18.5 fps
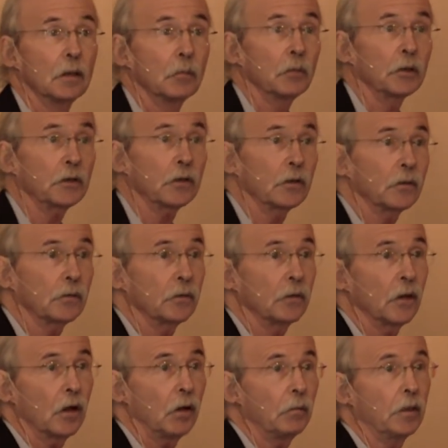But there's
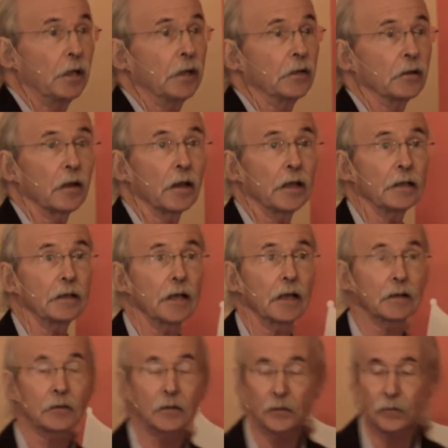nobody in the late
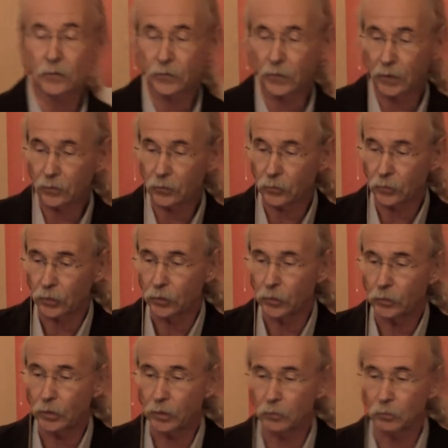19th century
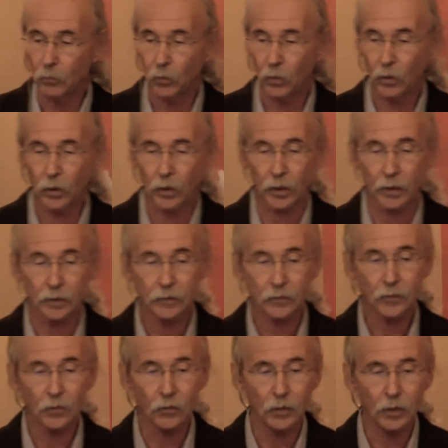who did more
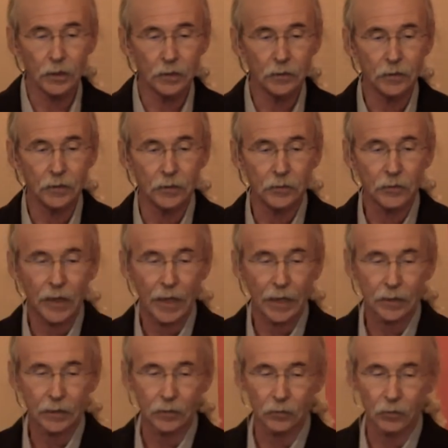to lead the
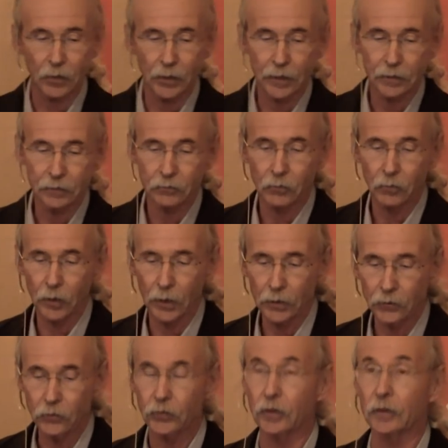attack on
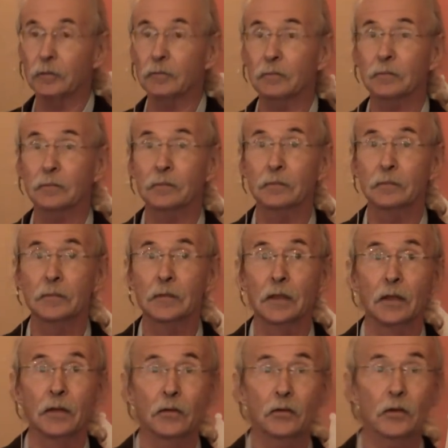lynching.
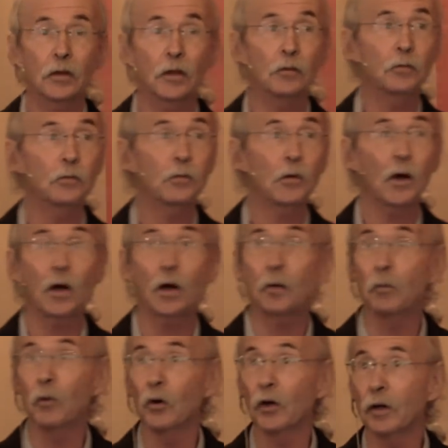She did
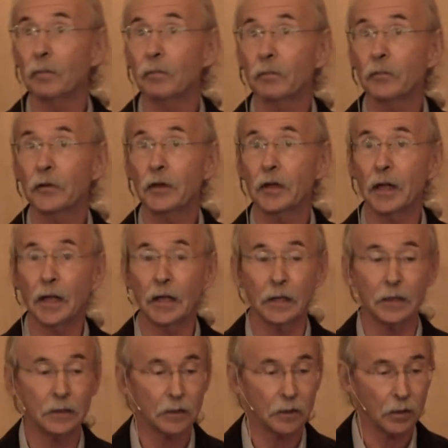far more than
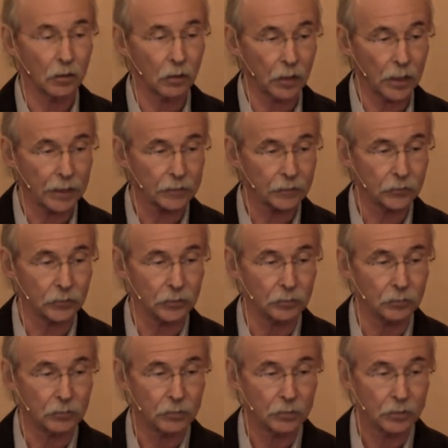any elected
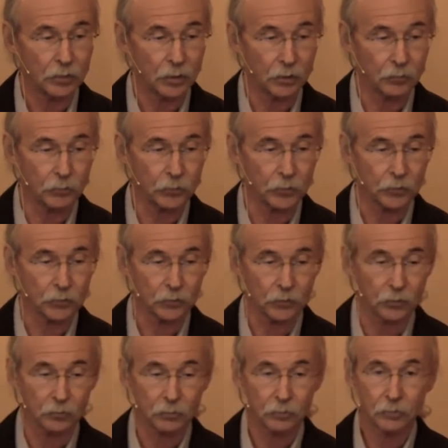
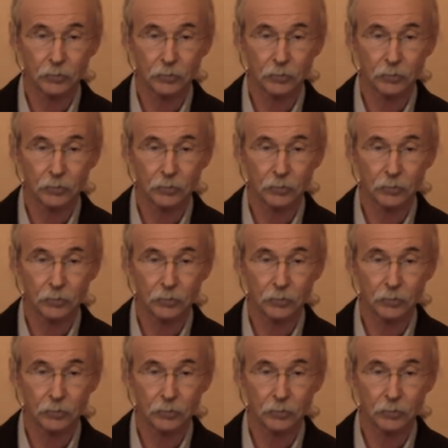official.